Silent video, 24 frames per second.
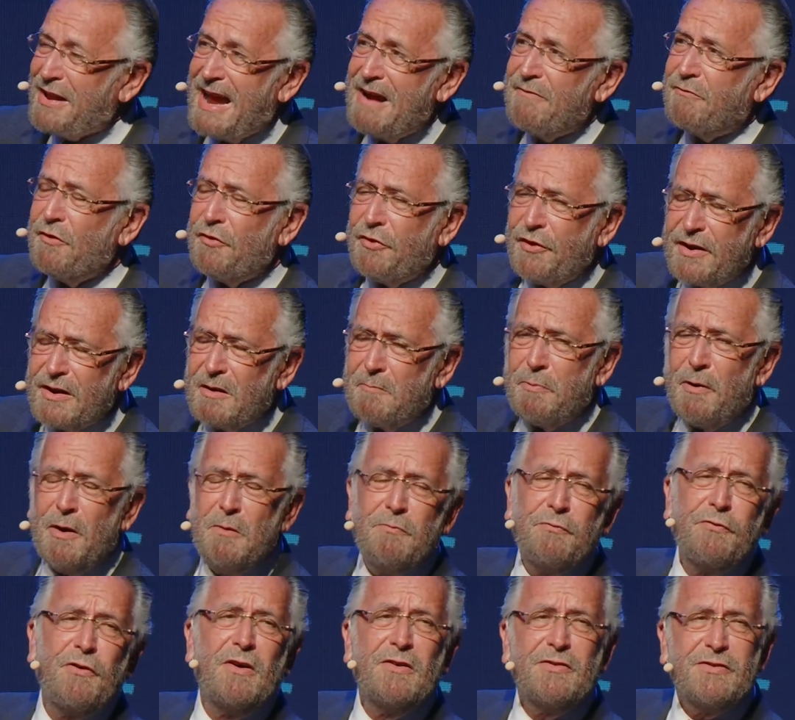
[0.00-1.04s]
everything that Pope
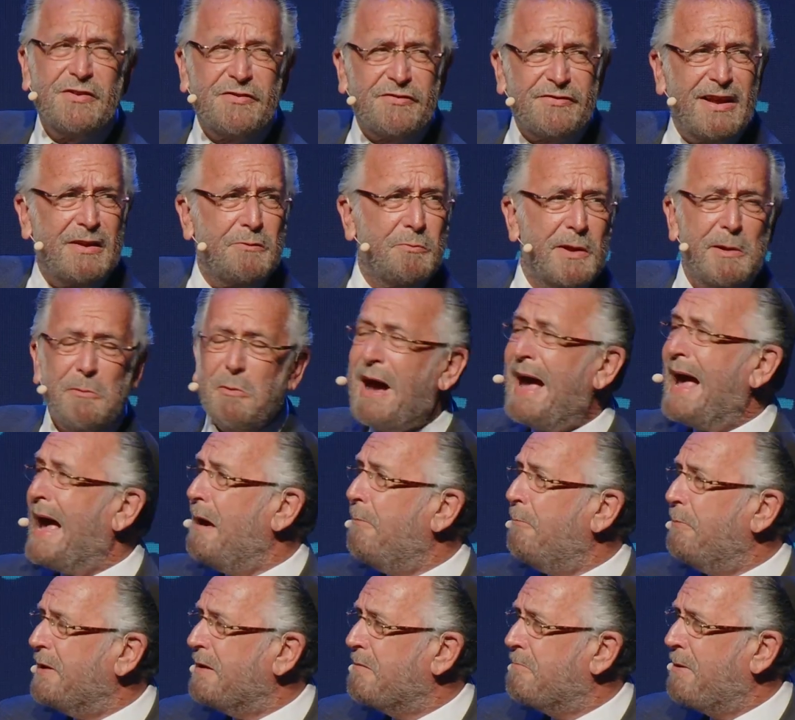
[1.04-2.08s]
Francis said we were
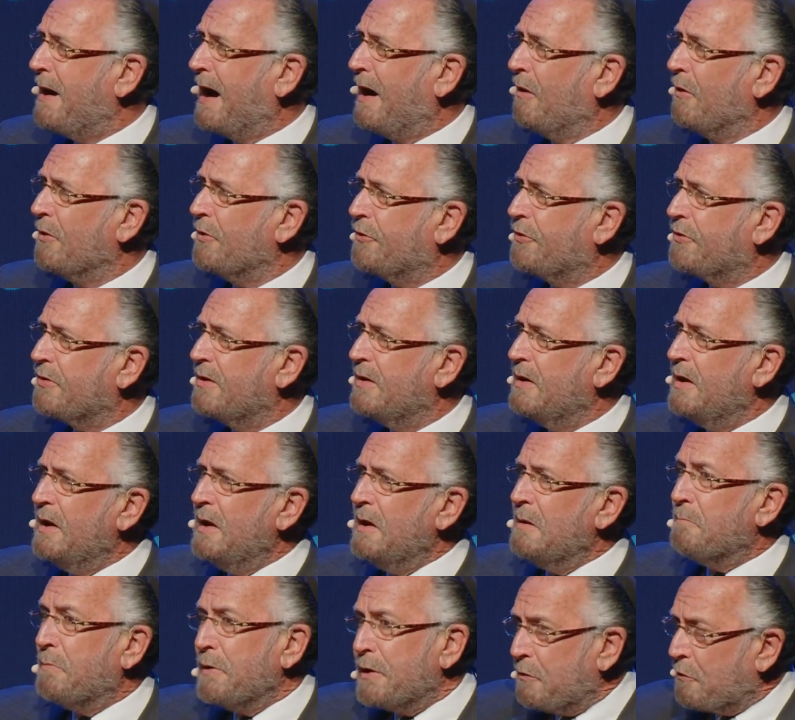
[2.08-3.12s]
happy about.
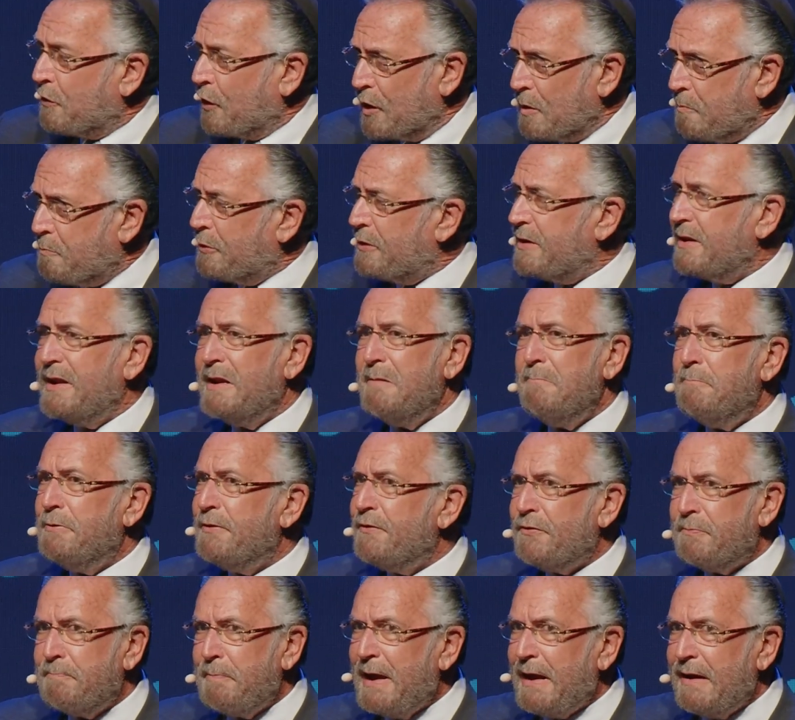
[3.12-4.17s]
But you've got to put it in
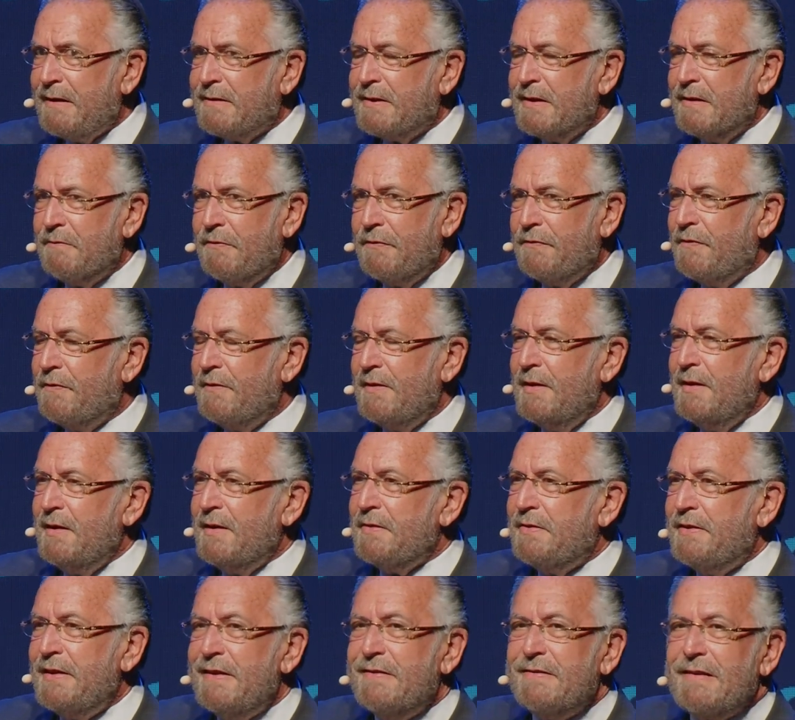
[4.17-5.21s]
perspective.
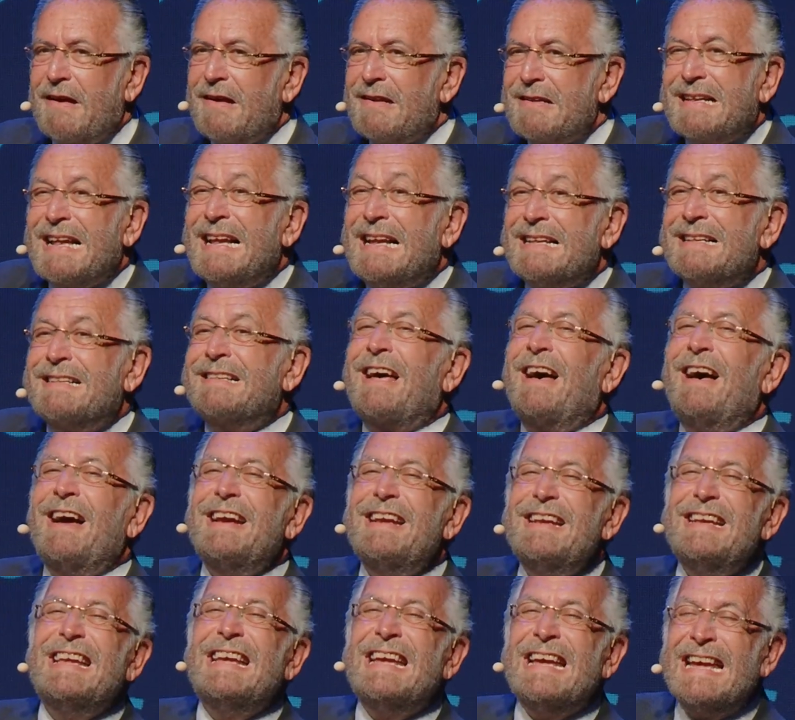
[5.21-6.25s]
These are
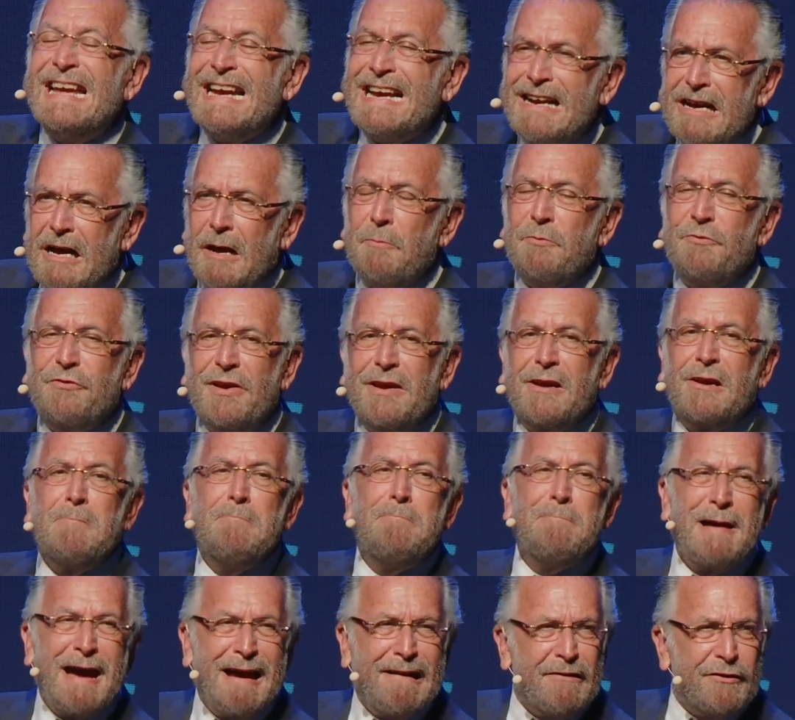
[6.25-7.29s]
tiny hiccups in
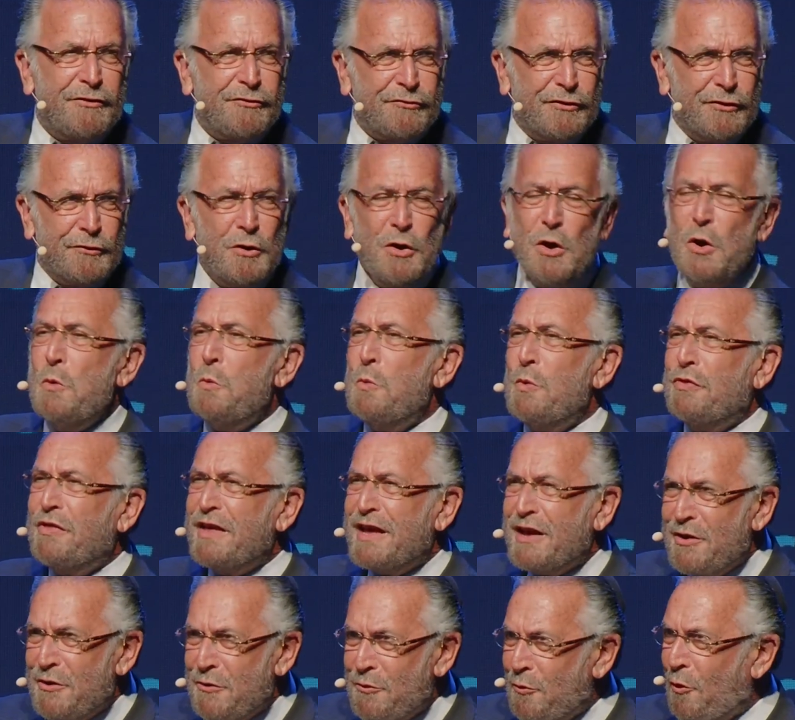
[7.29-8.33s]
comparison with the
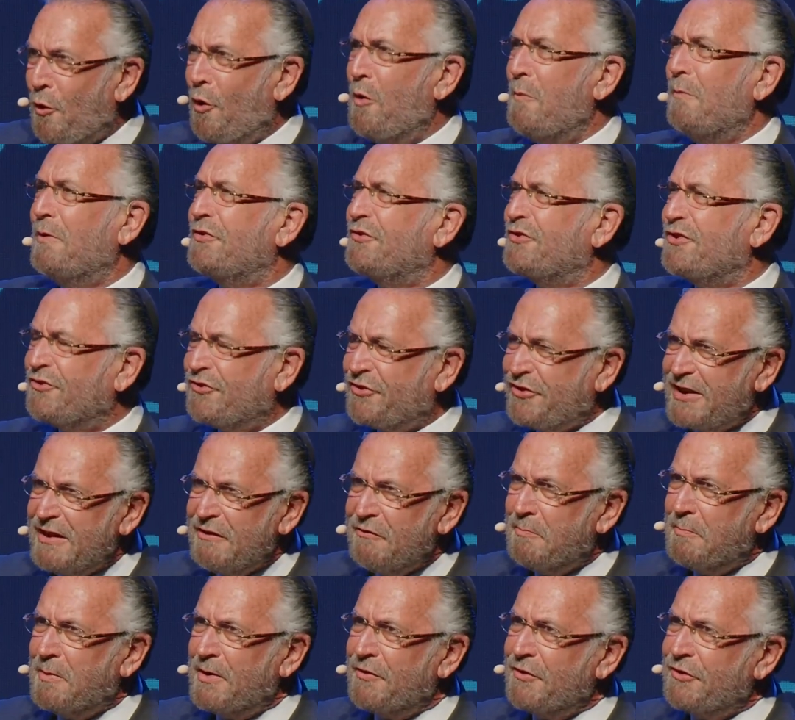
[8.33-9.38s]
enormous
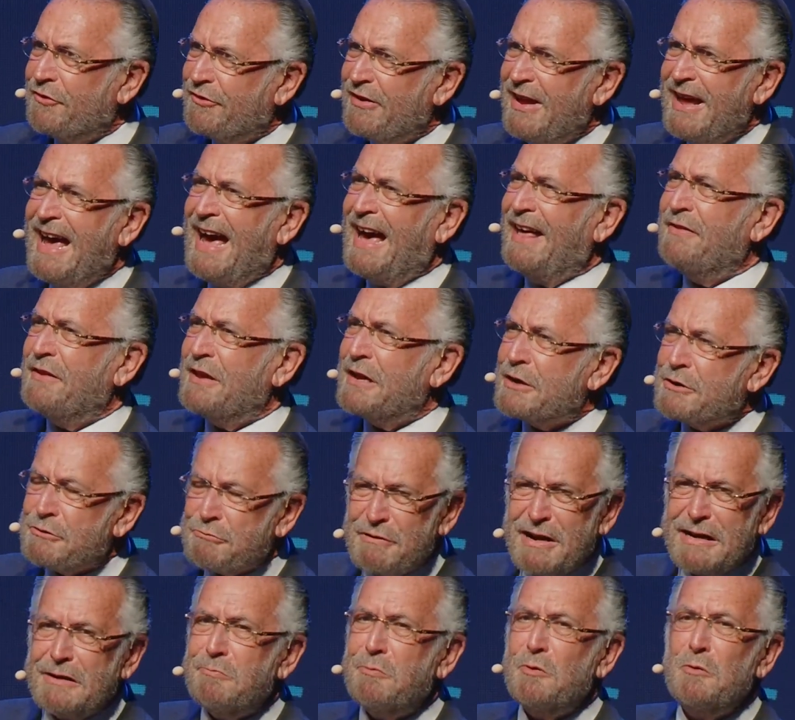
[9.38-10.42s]
achievements and the
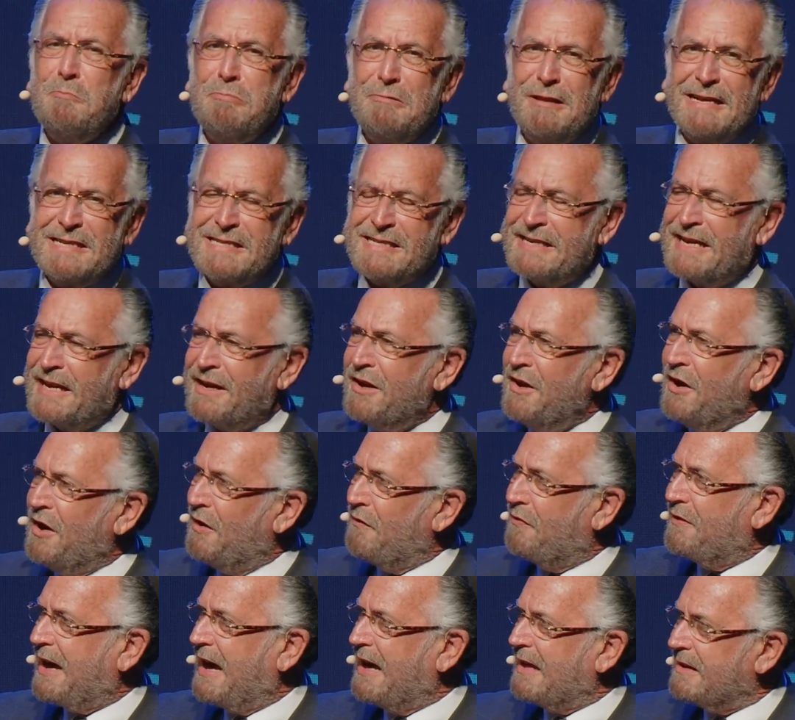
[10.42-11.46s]
incredible blessing
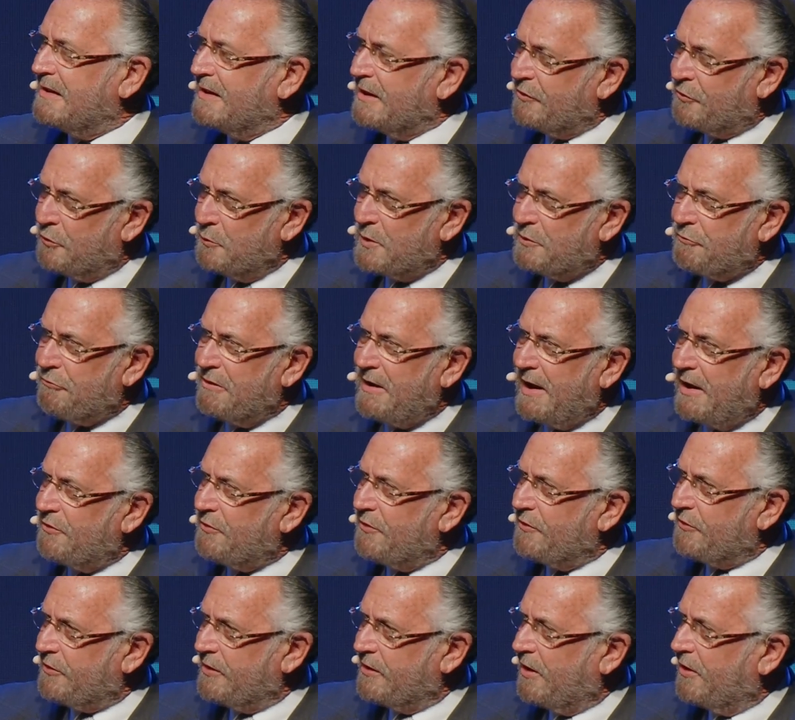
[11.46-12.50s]
of Catholic-Jewish
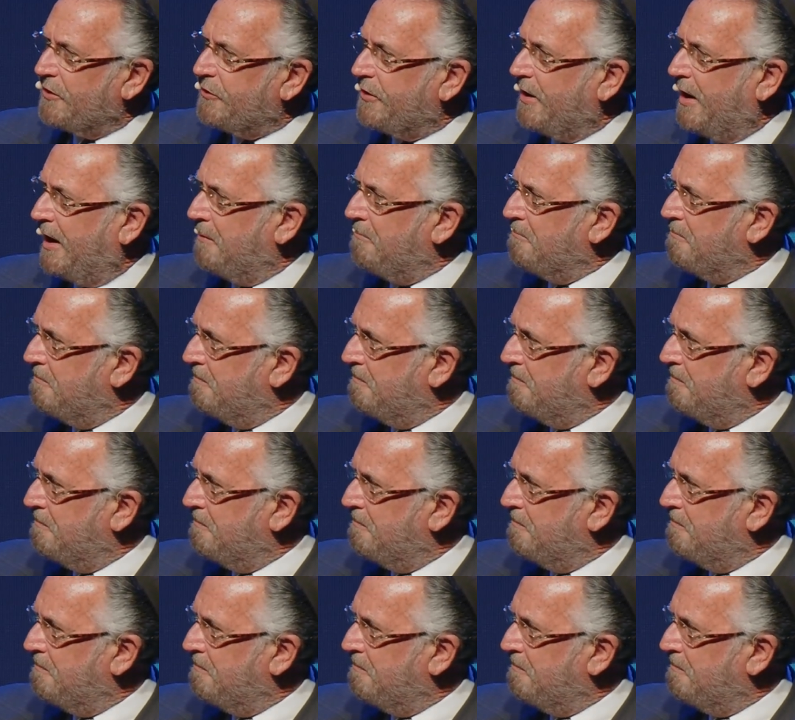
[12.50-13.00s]
relations in our time.